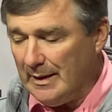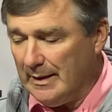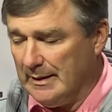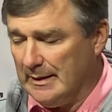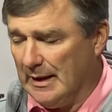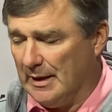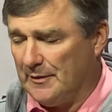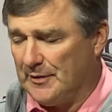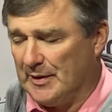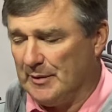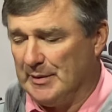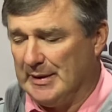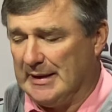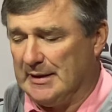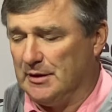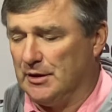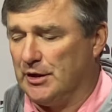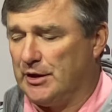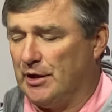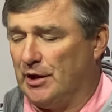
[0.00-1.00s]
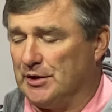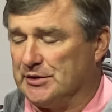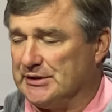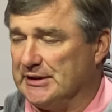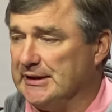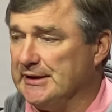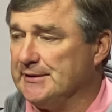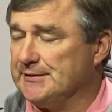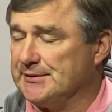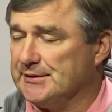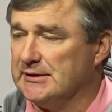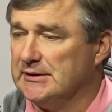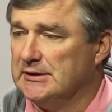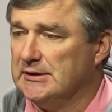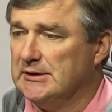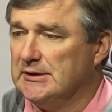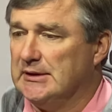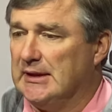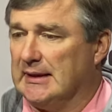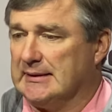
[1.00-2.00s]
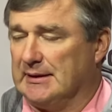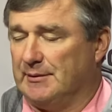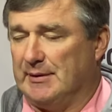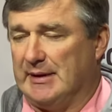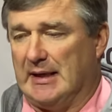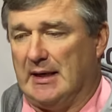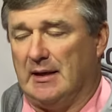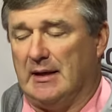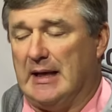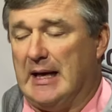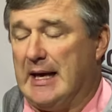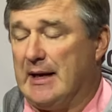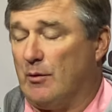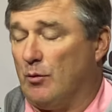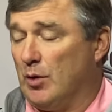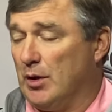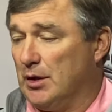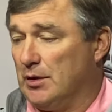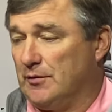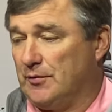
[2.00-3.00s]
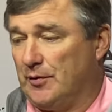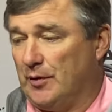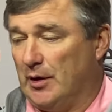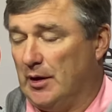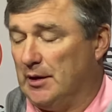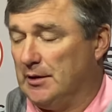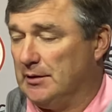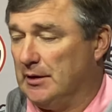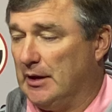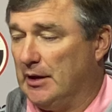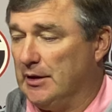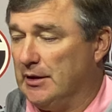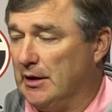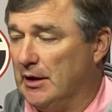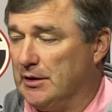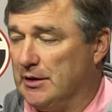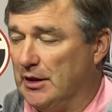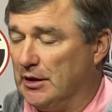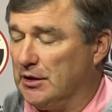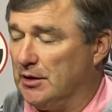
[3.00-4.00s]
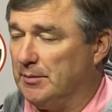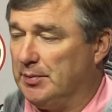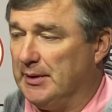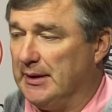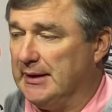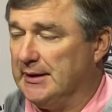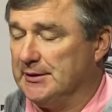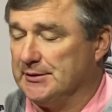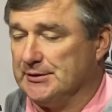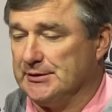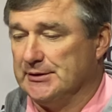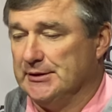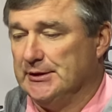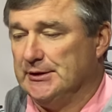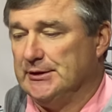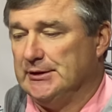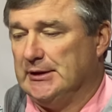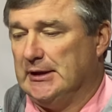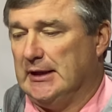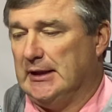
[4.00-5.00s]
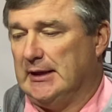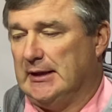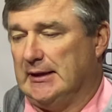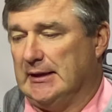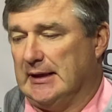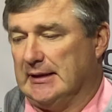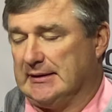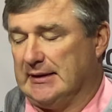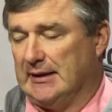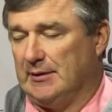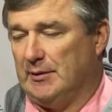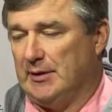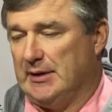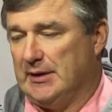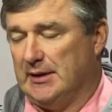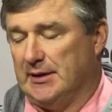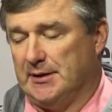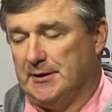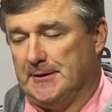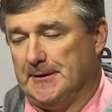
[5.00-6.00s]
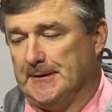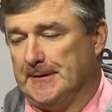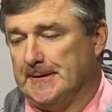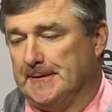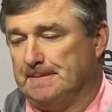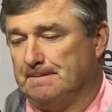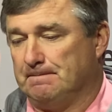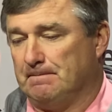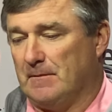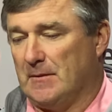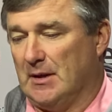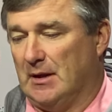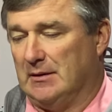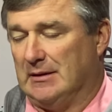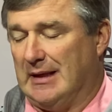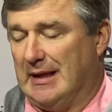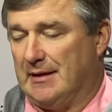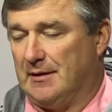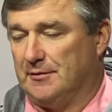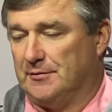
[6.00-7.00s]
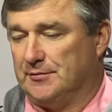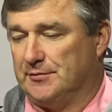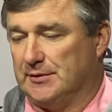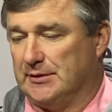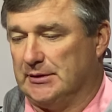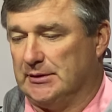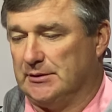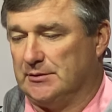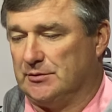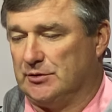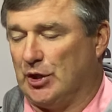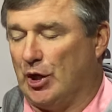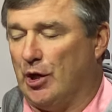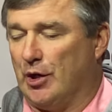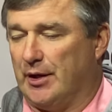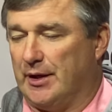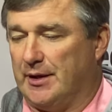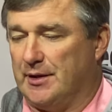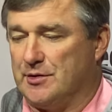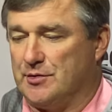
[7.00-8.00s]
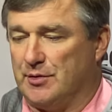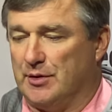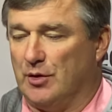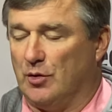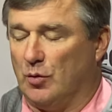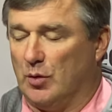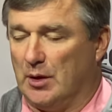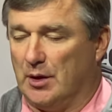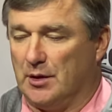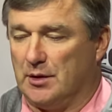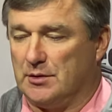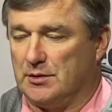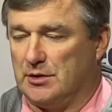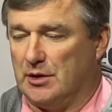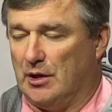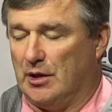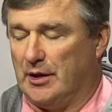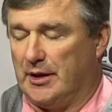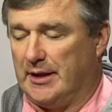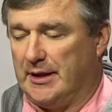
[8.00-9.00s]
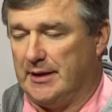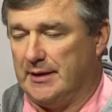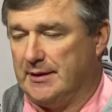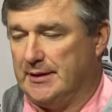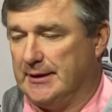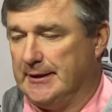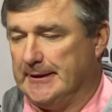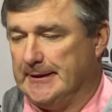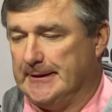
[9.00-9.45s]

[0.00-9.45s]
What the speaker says: Yeah, I think we got to look at ourselves. I think we got a lot of work for our younger players. I think we did a lot of targeted drill work, targeted